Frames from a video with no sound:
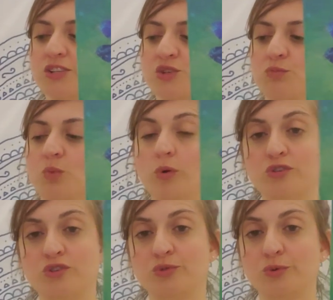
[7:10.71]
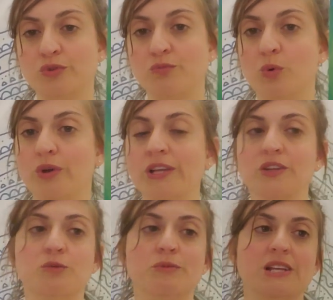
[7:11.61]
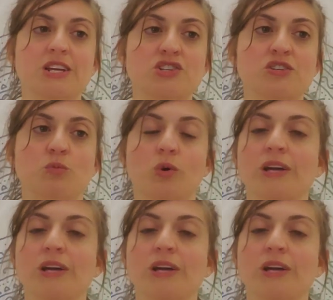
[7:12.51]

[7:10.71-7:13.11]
So more truth, more illumination, more